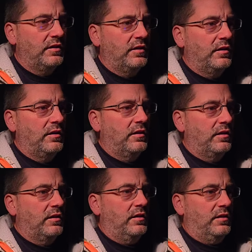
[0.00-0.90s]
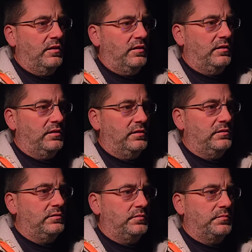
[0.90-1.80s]

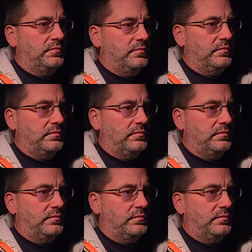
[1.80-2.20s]
[no speech]